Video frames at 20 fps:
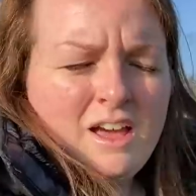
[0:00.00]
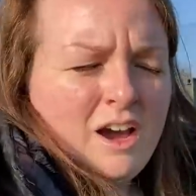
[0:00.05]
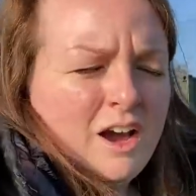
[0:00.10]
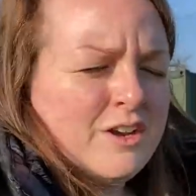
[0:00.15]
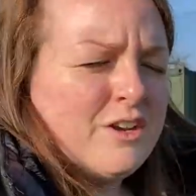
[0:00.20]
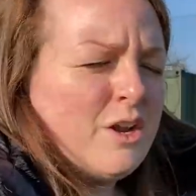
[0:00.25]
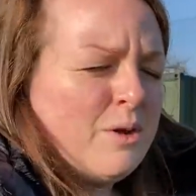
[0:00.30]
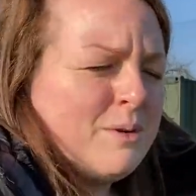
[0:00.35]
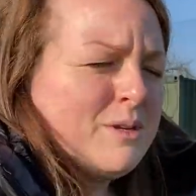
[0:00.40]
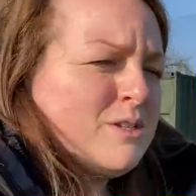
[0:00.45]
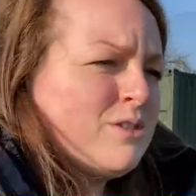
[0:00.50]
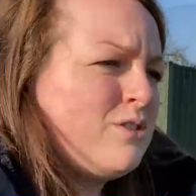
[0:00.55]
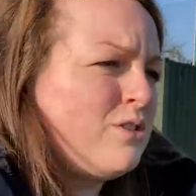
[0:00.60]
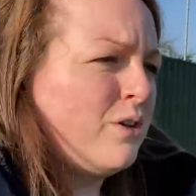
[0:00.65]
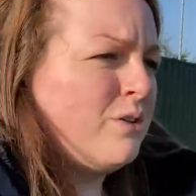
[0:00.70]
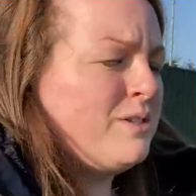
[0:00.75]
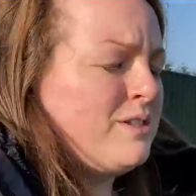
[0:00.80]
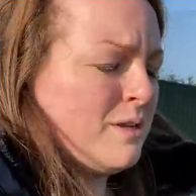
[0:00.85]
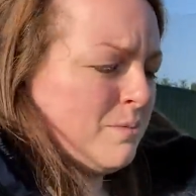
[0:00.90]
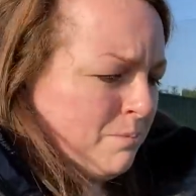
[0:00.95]
I know it's so
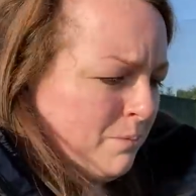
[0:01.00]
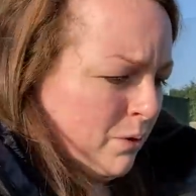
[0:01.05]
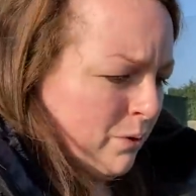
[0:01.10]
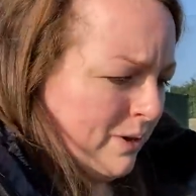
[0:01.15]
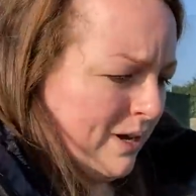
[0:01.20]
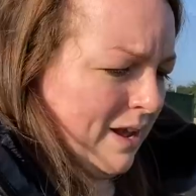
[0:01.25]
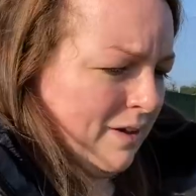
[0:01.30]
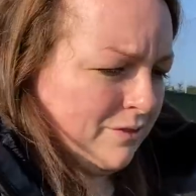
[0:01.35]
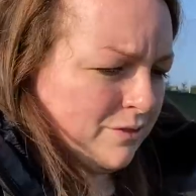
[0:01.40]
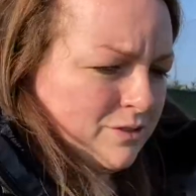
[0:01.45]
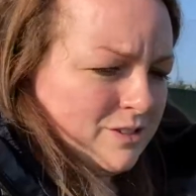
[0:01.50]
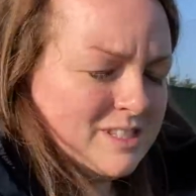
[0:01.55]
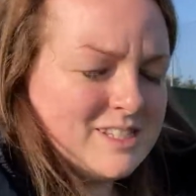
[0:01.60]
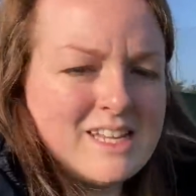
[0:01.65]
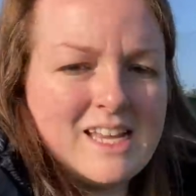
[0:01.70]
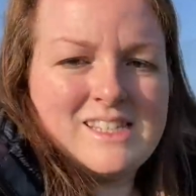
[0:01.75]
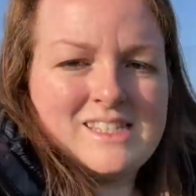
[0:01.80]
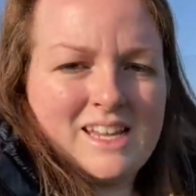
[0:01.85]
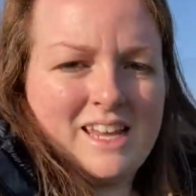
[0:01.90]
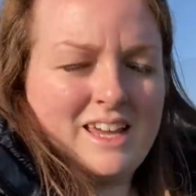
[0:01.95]
simple and everyone
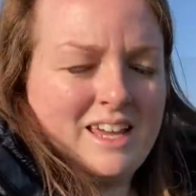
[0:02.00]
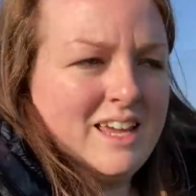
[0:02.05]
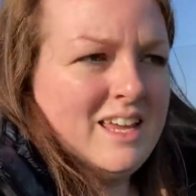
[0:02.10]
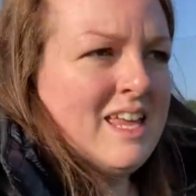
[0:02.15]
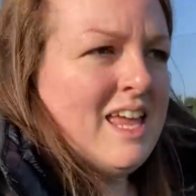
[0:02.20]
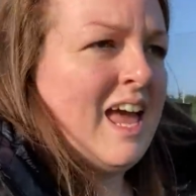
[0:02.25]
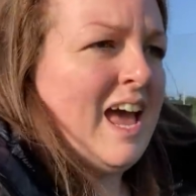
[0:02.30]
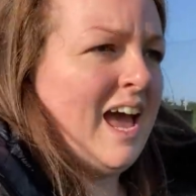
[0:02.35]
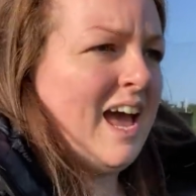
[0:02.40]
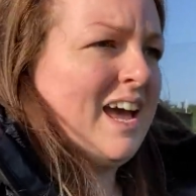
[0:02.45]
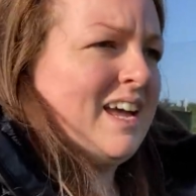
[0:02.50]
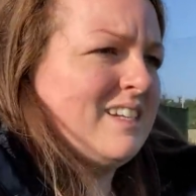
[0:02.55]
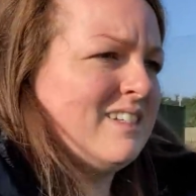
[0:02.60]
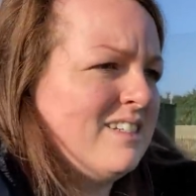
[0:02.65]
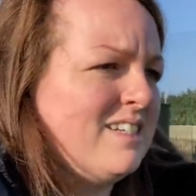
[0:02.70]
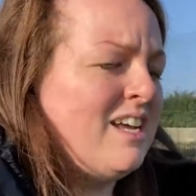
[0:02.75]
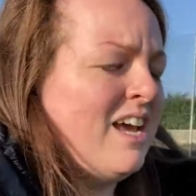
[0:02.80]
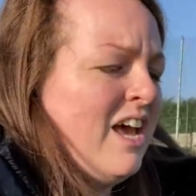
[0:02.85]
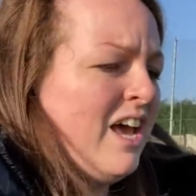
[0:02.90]
says it and